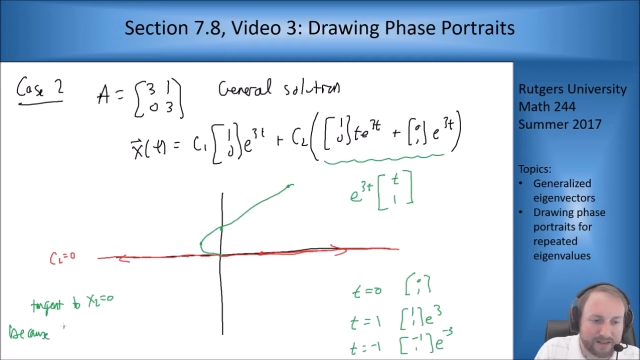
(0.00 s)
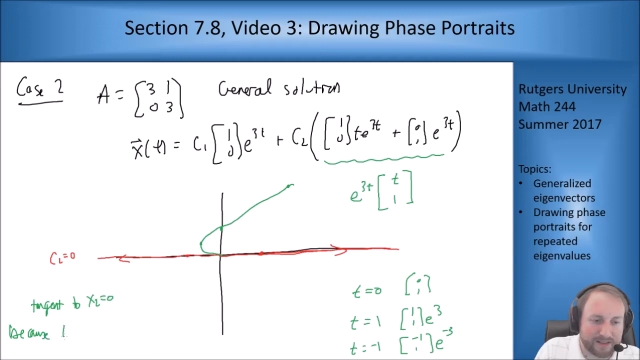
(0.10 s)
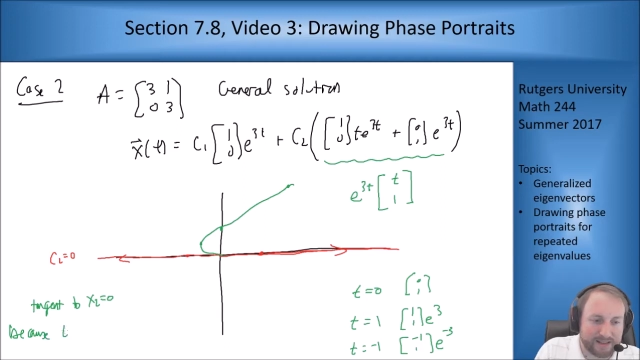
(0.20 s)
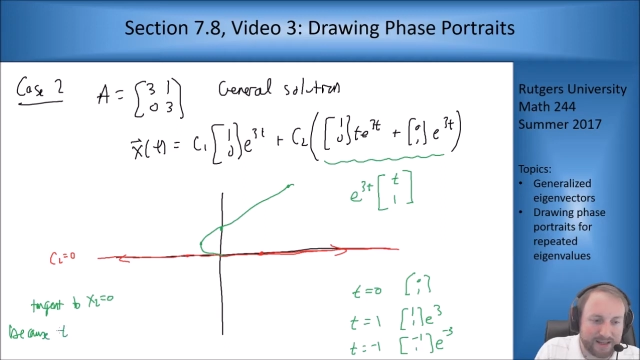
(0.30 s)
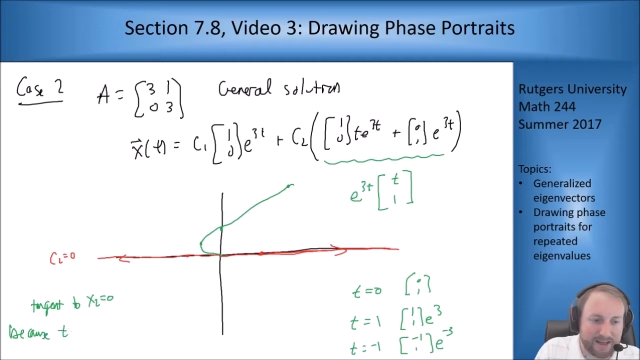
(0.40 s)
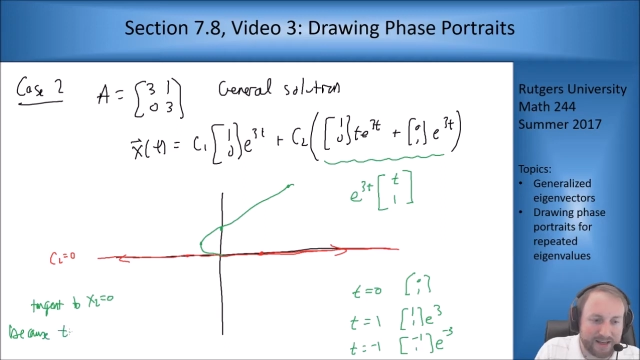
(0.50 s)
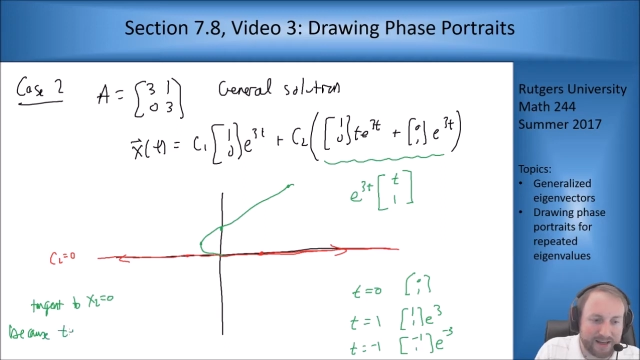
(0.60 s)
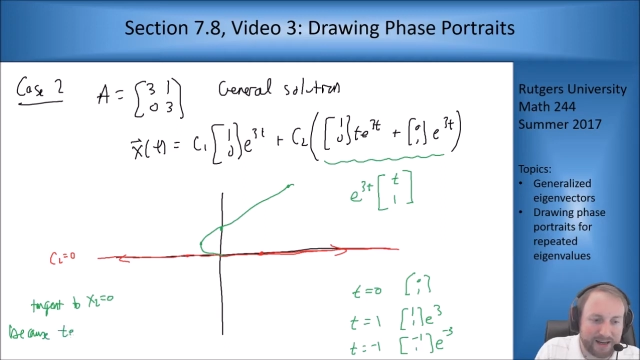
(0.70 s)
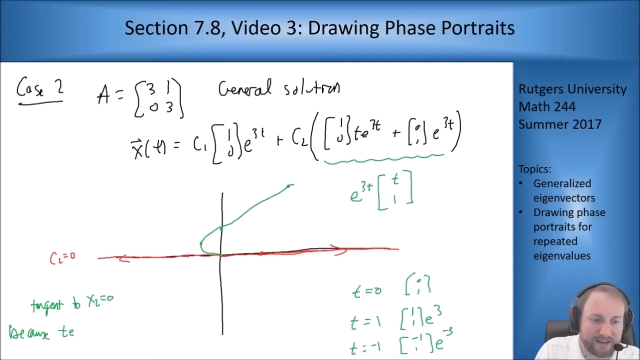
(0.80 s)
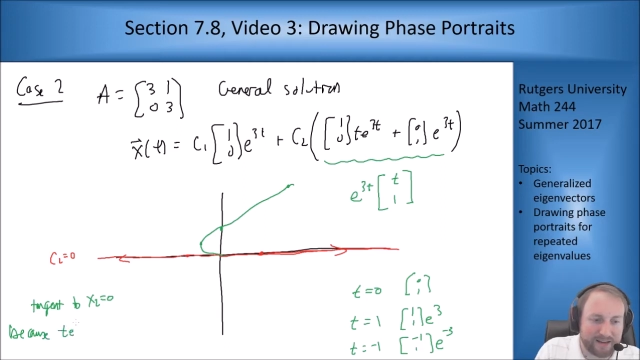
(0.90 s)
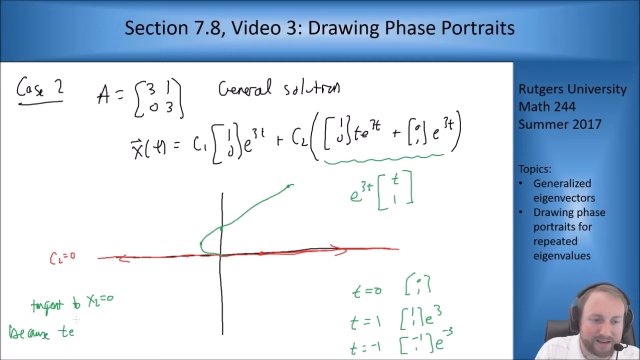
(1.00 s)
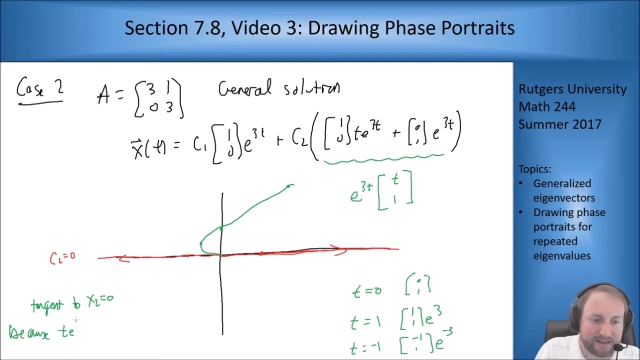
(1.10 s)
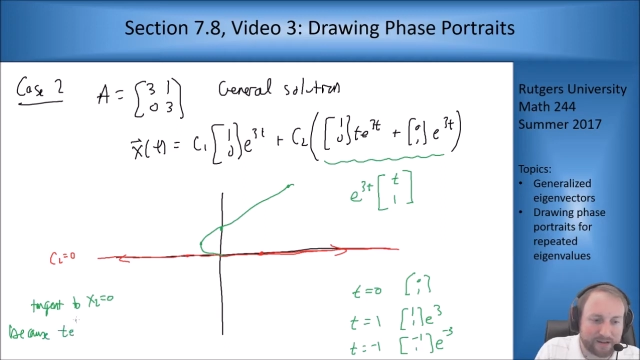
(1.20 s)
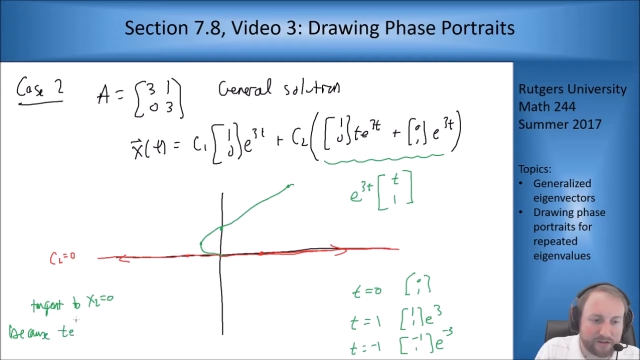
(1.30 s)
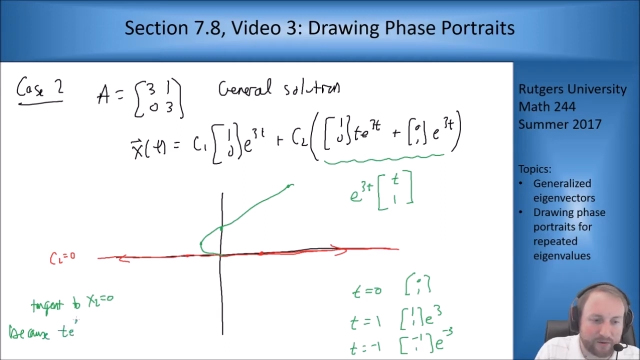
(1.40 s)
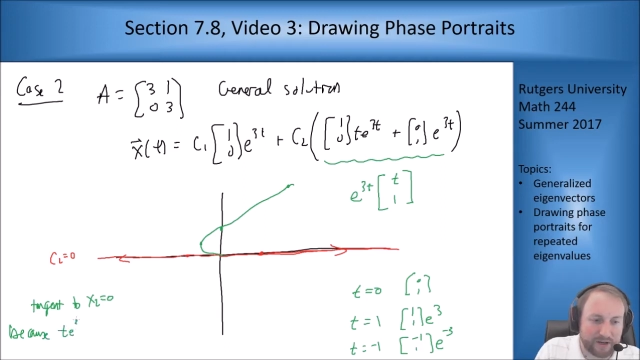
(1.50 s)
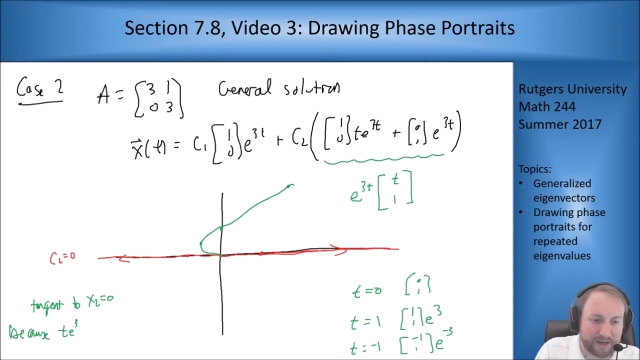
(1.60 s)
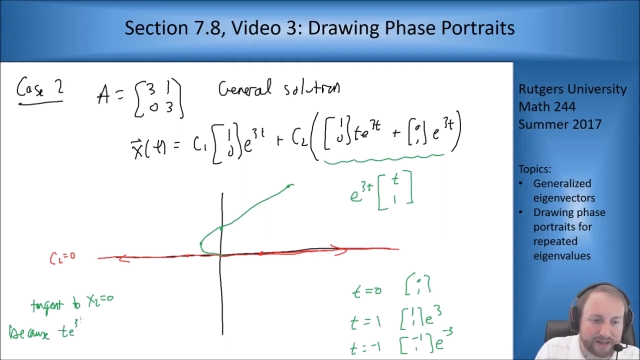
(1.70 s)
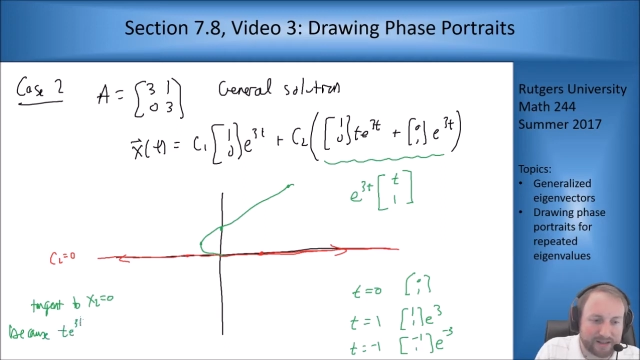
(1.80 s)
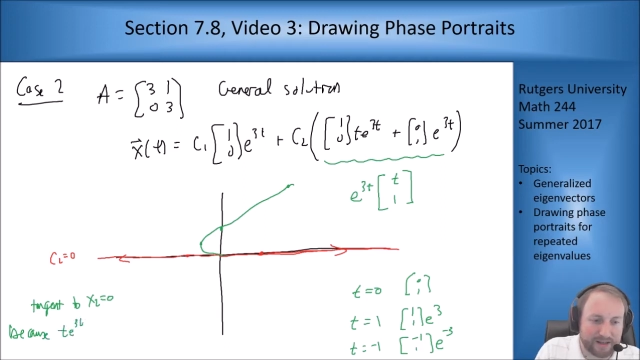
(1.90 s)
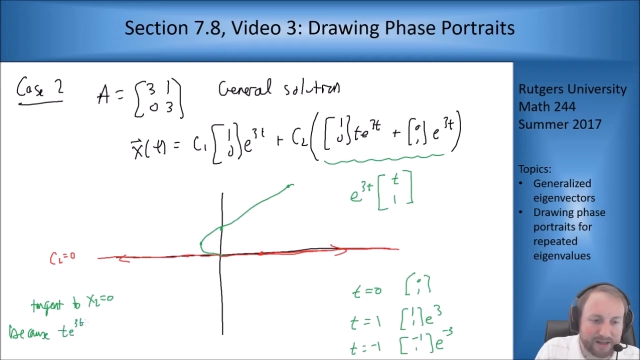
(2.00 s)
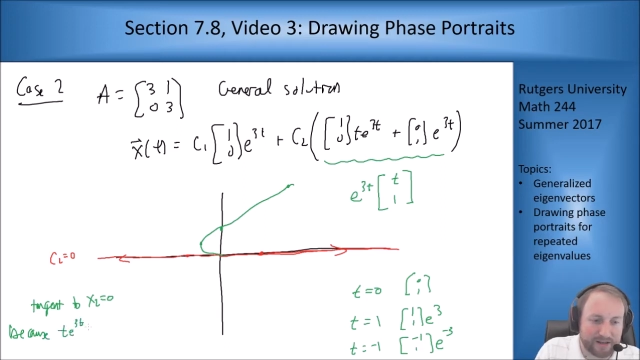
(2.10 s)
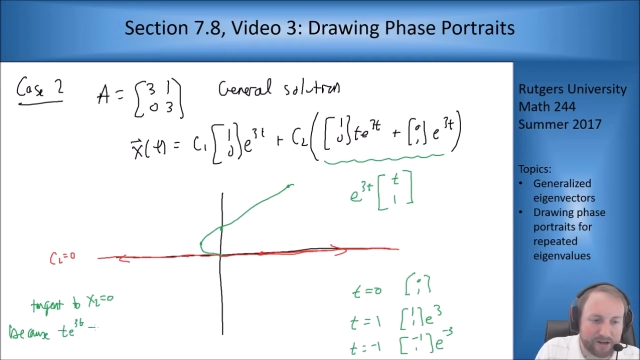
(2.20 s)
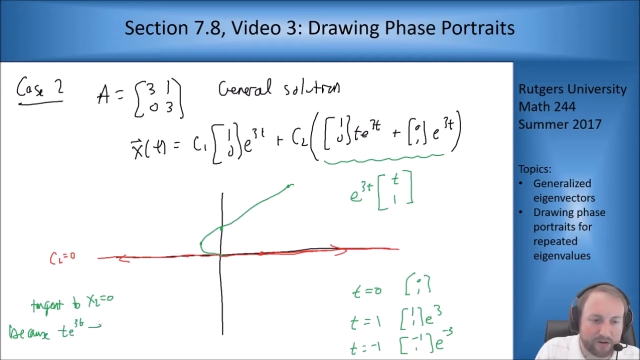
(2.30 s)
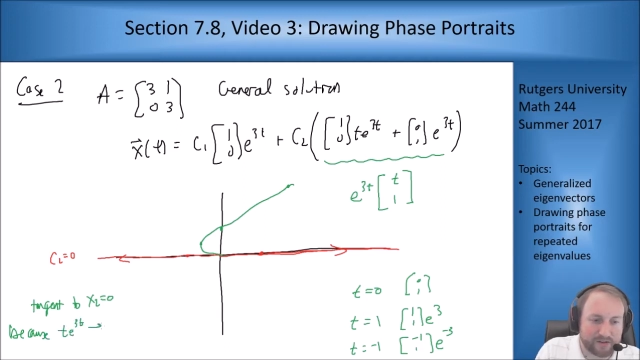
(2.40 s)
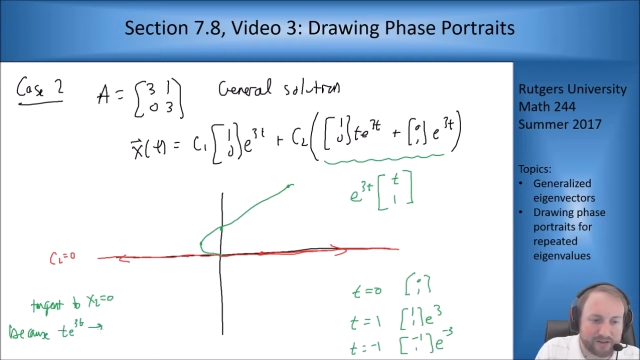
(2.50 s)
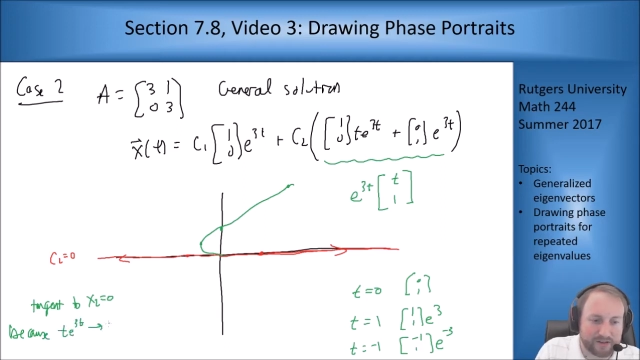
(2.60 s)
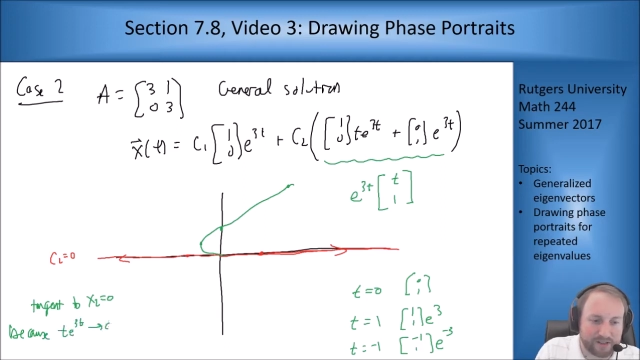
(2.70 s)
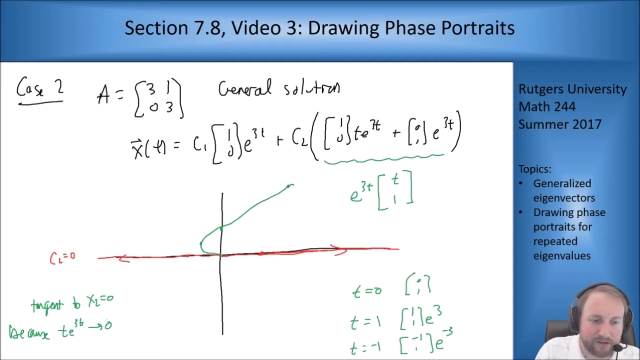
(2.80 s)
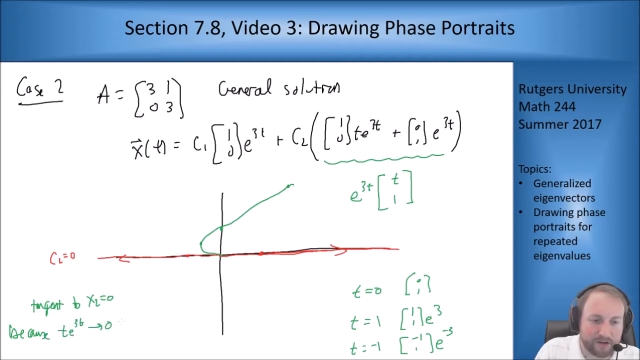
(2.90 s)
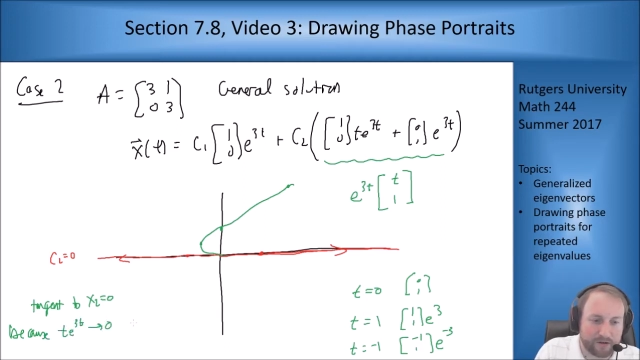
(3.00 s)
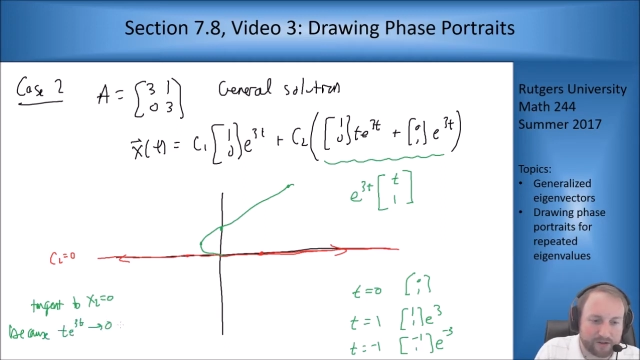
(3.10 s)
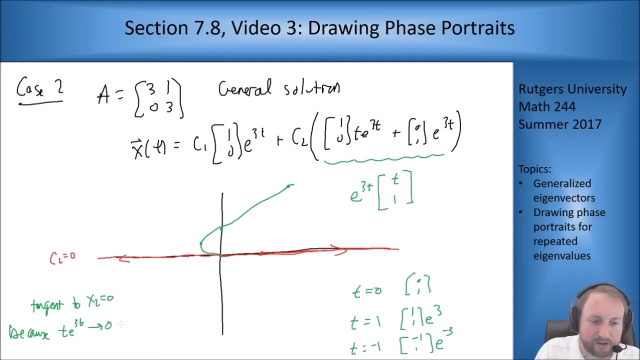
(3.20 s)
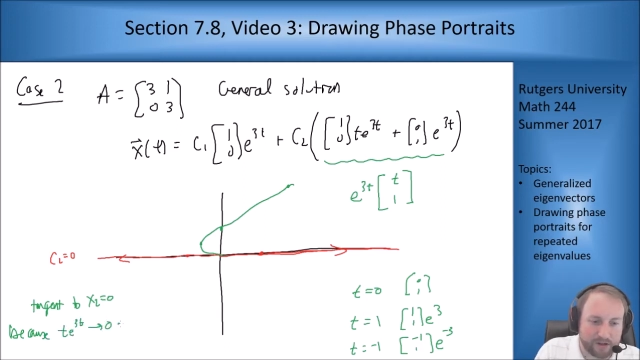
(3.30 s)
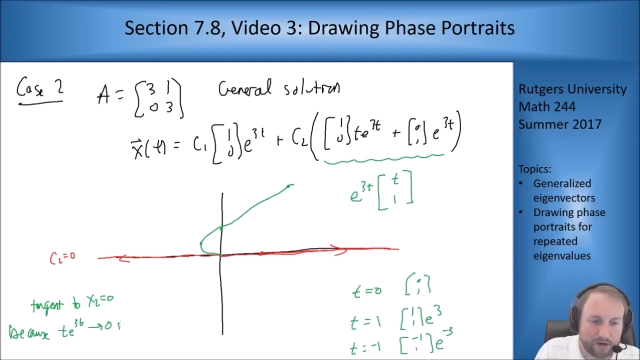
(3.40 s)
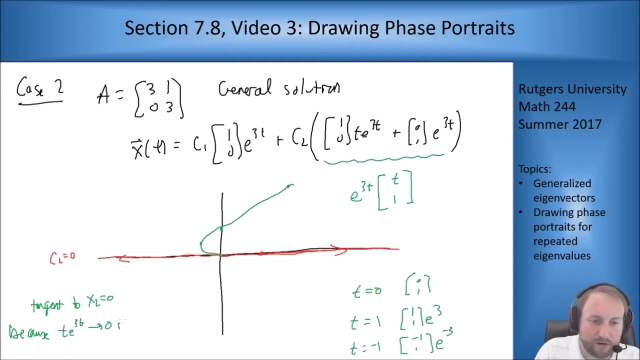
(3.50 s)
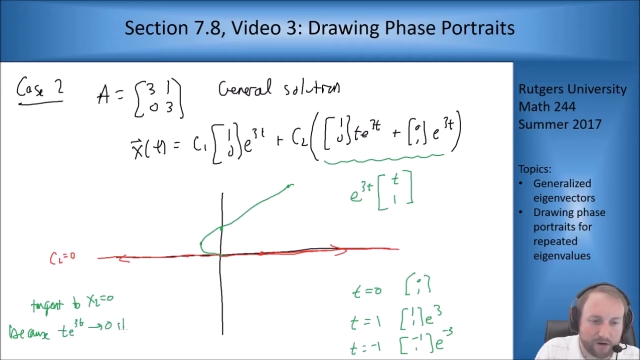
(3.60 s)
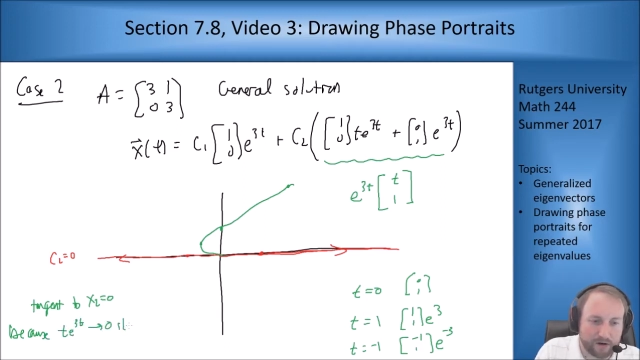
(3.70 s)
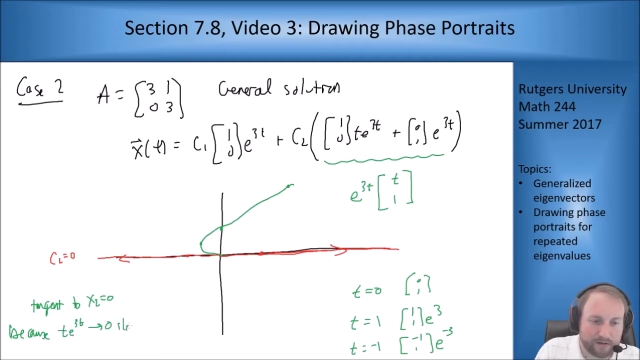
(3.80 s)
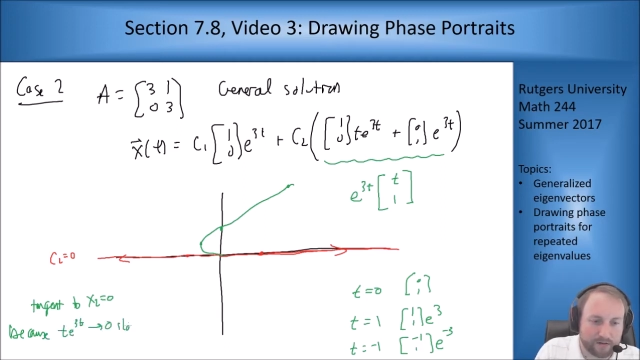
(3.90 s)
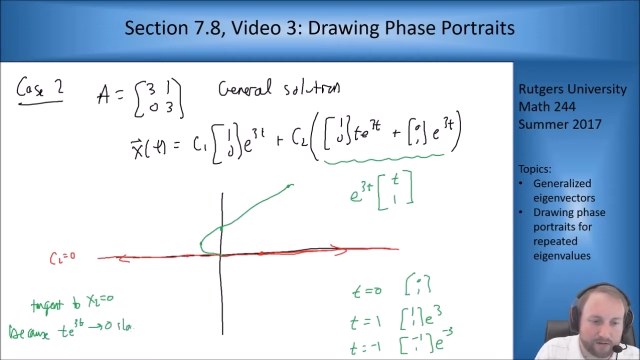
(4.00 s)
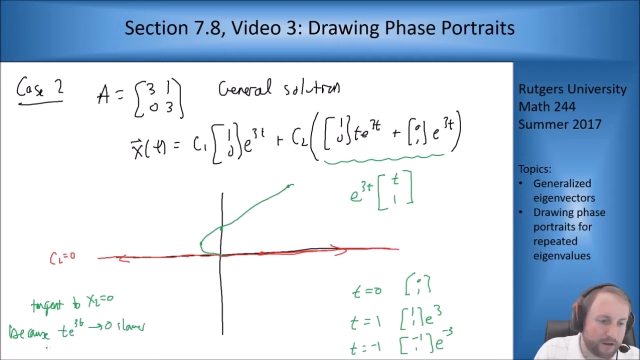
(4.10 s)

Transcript: t e to the 3t goes to 0 slower